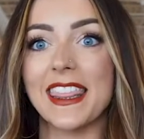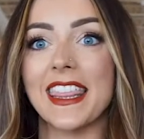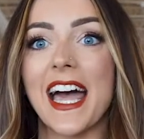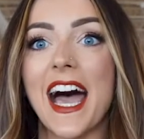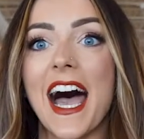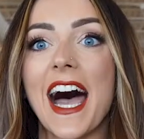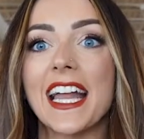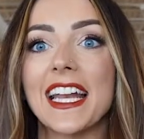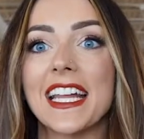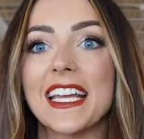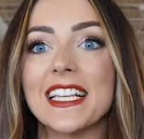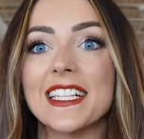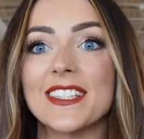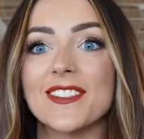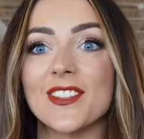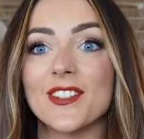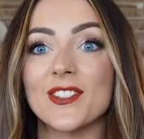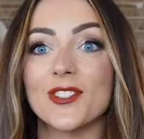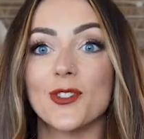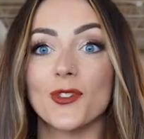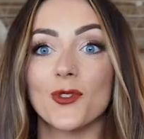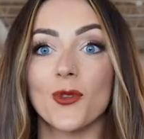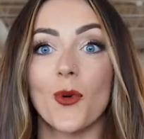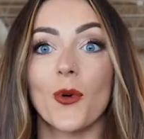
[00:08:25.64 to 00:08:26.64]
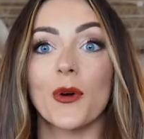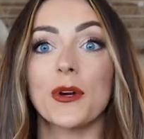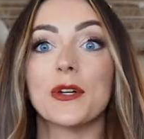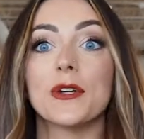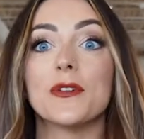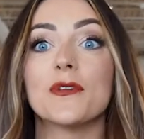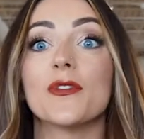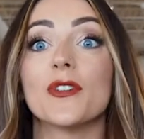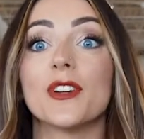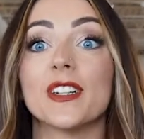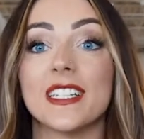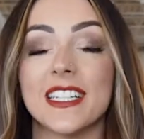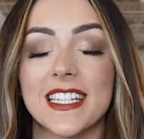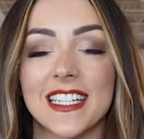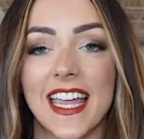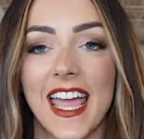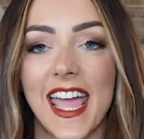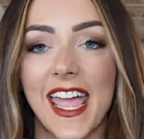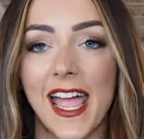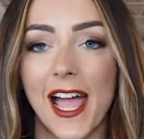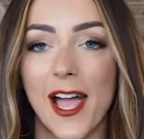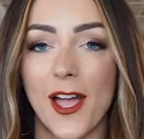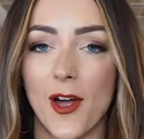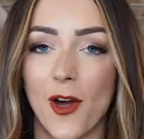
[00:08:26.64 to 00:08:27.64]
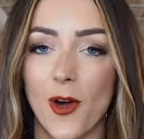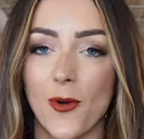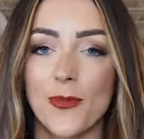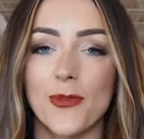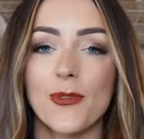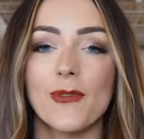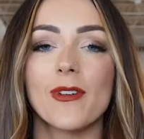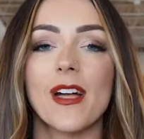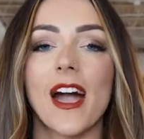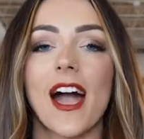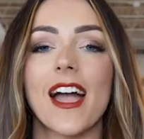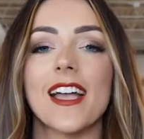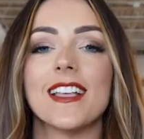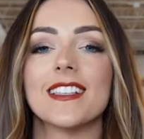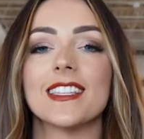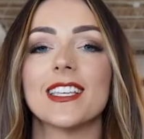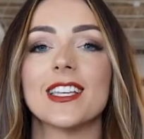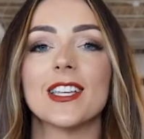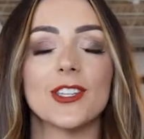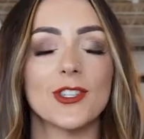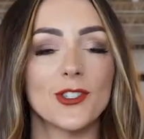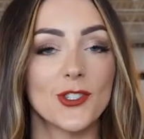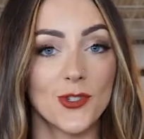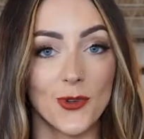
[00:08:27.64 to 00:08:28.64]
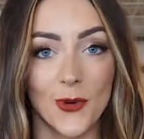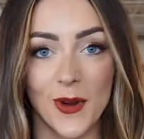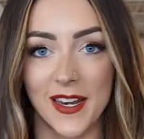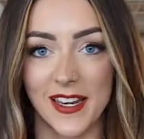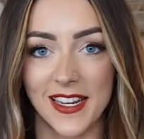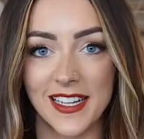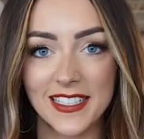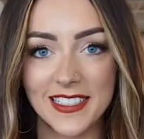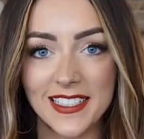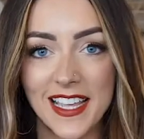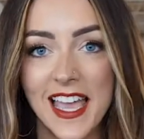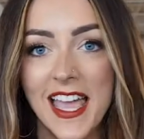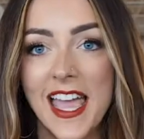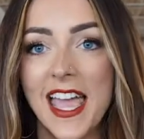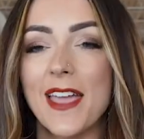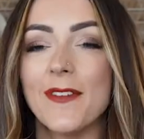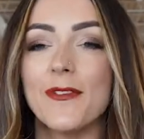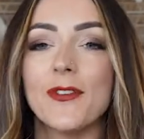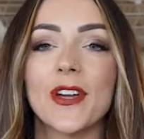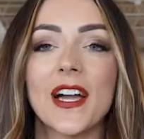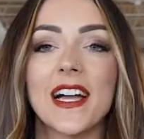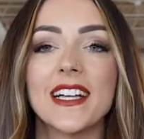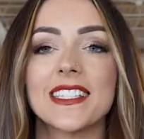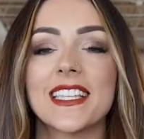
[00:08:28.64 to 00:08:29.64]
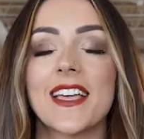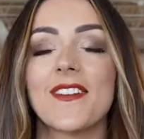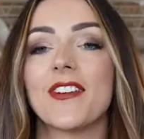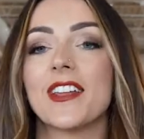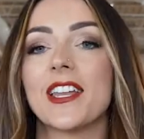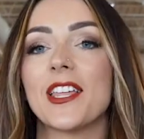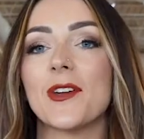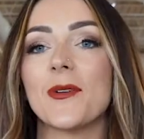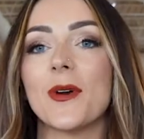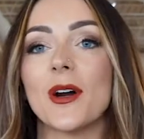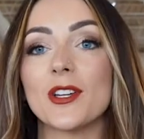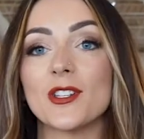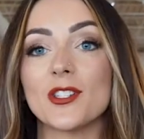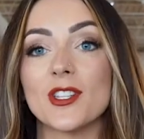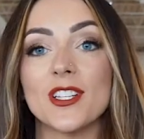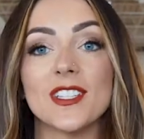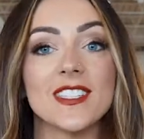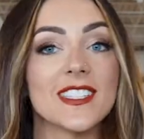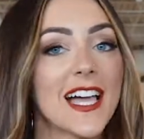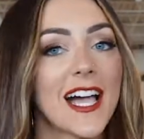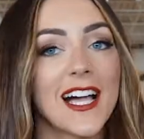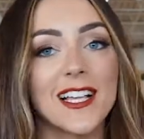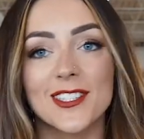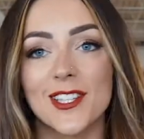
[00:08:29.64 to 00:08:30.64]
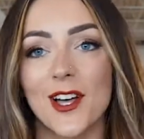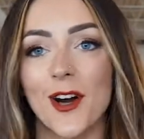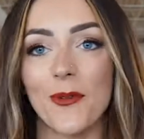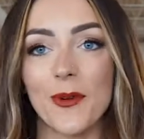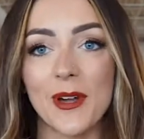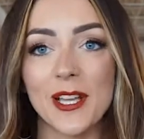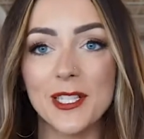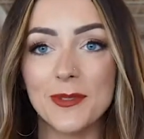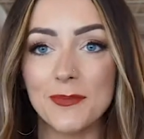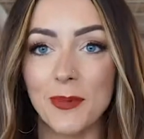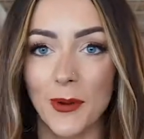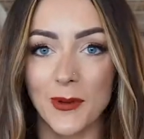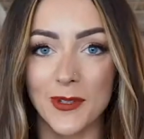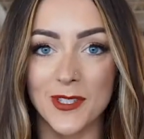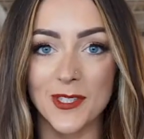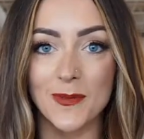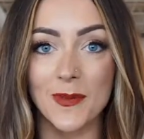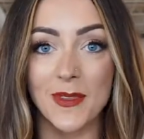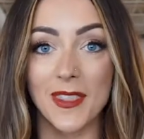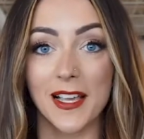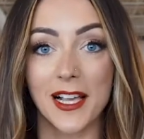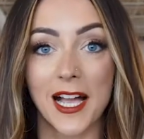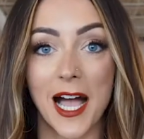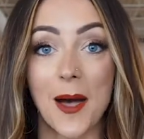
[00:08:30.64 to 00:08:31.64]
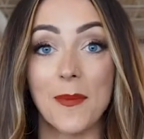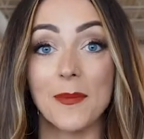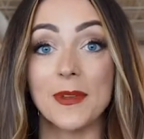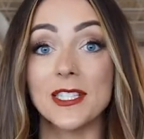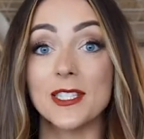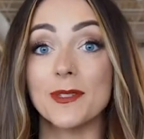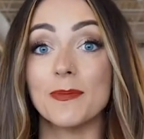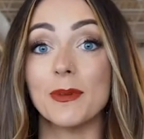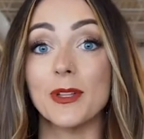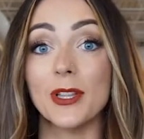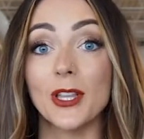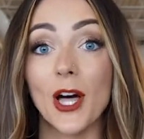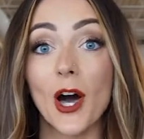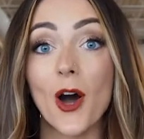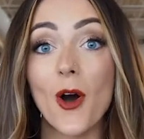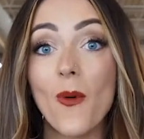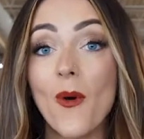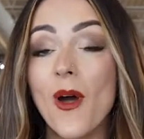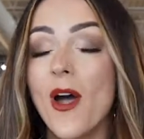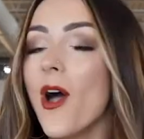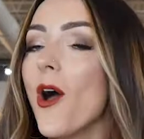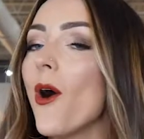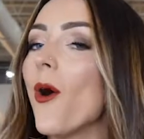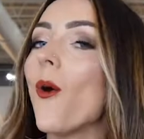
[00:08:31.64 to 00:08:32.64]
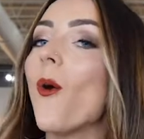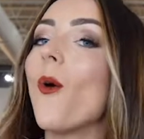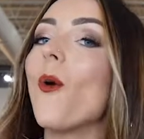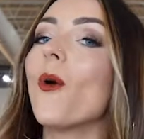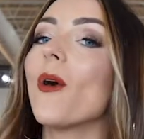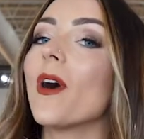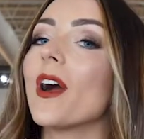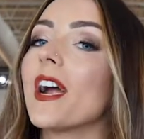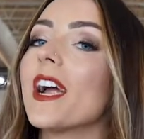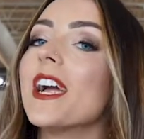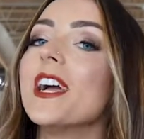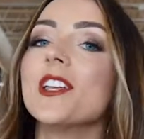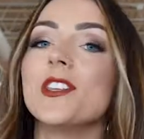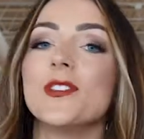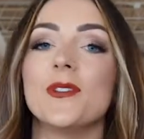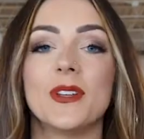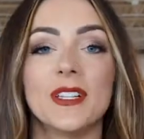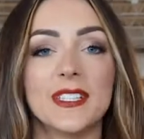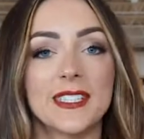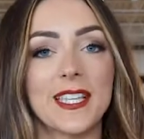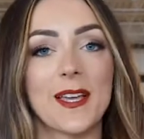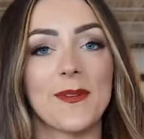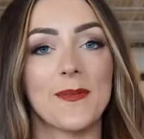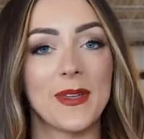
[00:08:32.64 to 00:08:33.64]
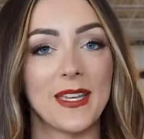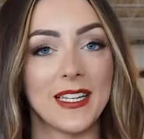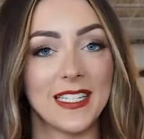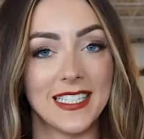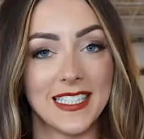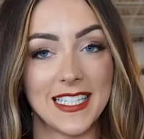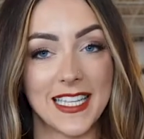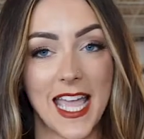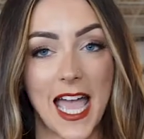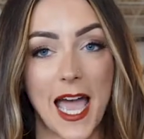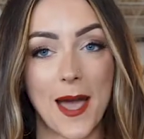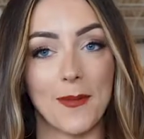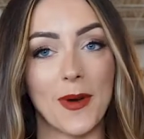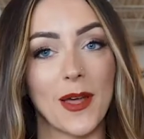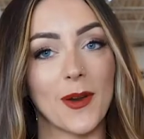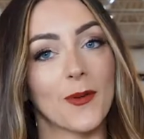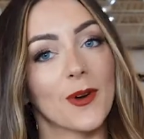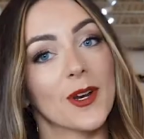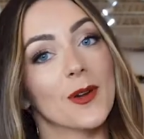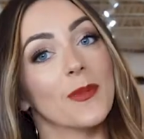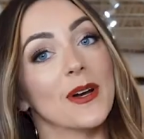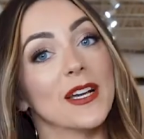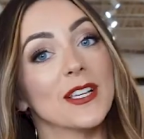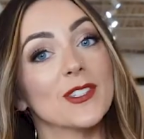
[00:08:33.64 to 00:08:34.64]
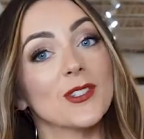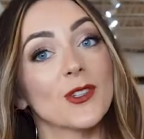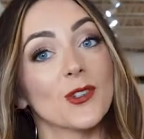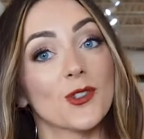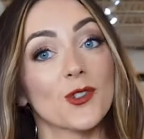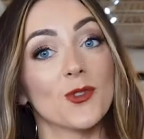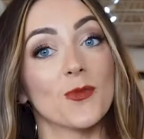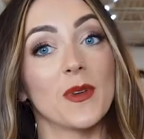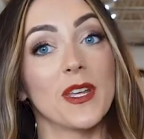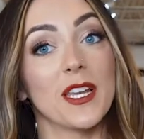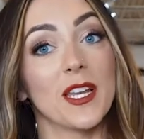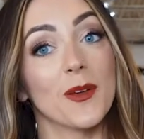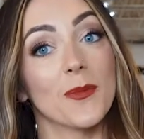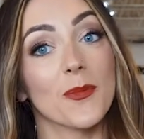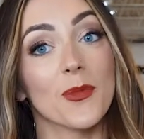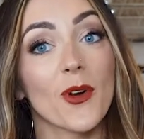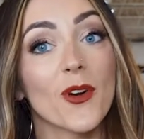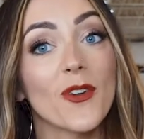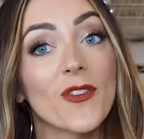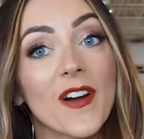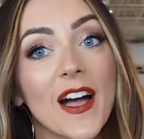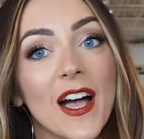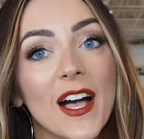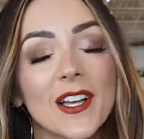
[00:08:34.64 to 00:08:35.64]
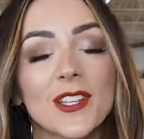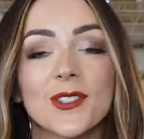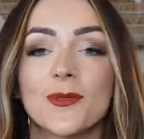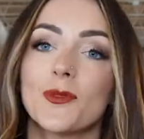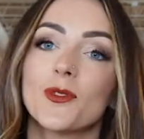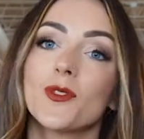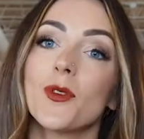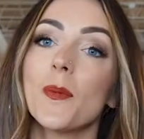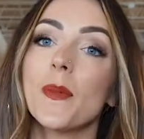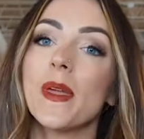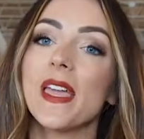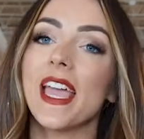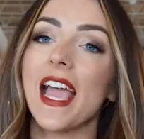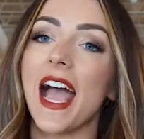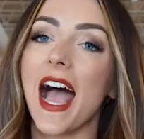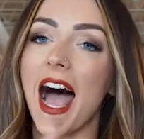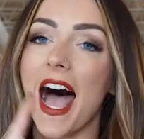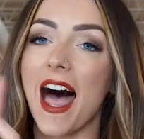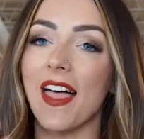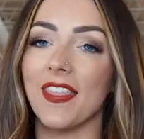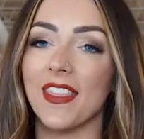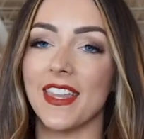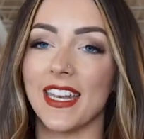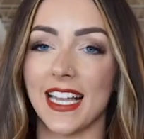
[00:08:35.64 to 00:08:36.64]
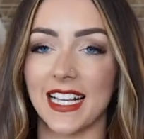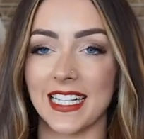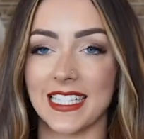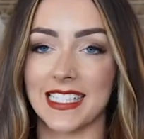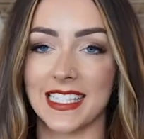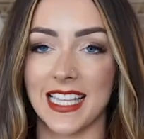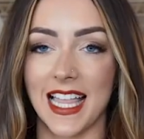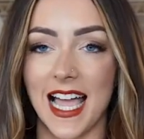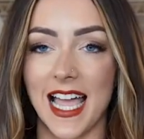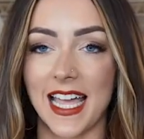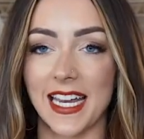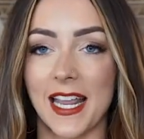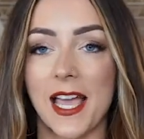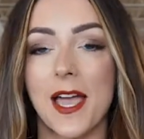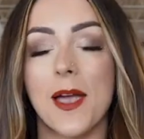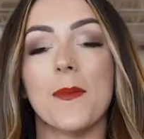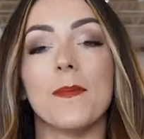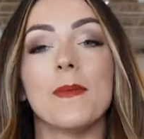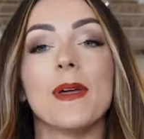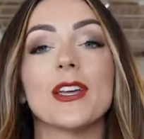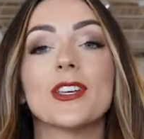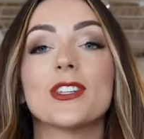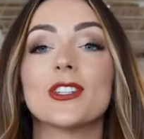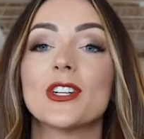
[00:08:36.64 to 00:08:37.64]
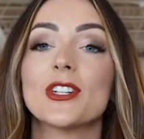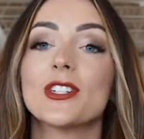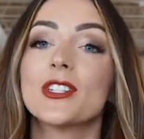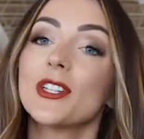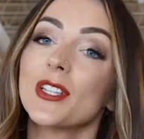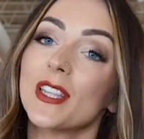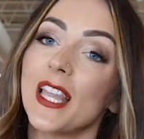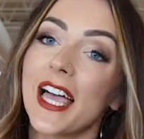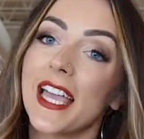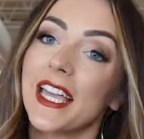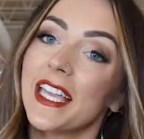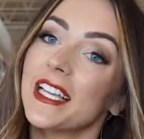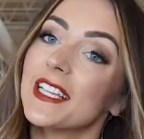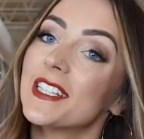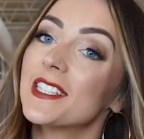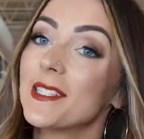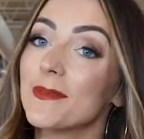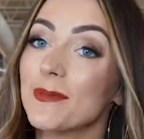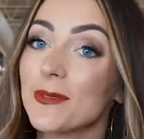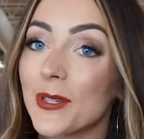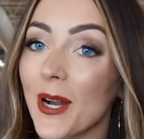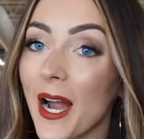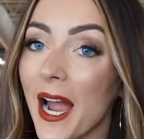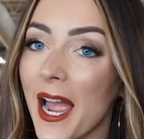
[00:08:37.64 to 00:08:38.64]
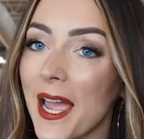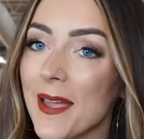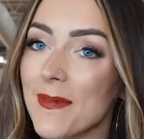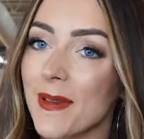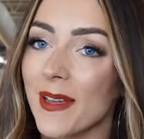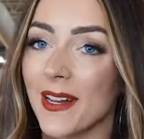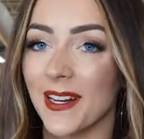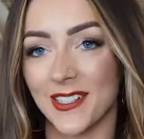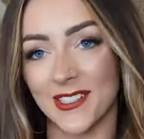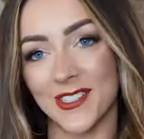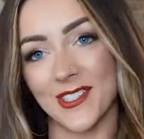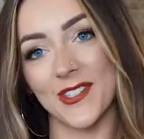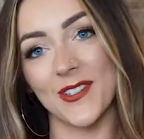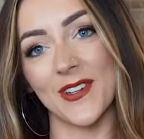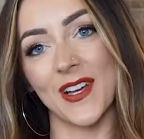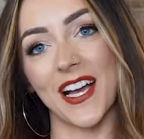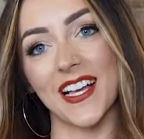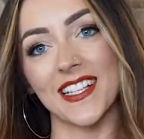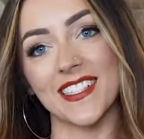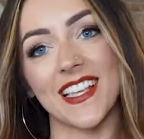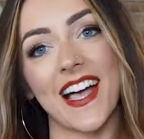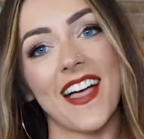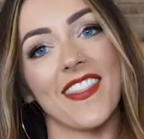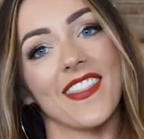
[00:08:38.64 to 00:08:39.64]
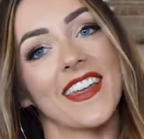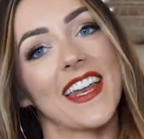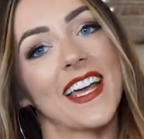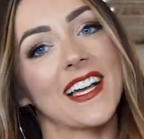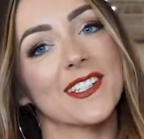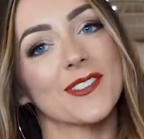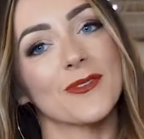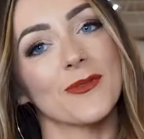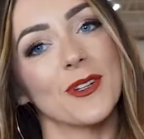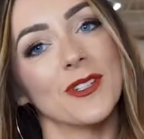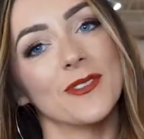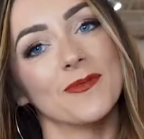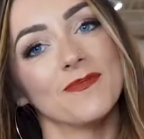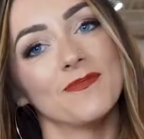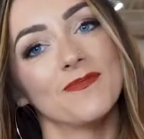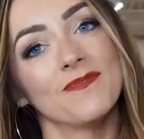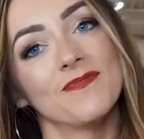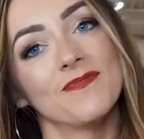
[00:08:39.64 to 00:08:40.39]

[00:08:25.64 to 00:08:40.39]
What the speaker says: that is the tutorial for today. I hope you guys enjoyed it. If you guys have any questions, as always, post them in the comments below, or you can send me a DM on one of my social media profiles, which will be on the next slide. Make sure to like and subscribe, and I'll see you guys on the next one.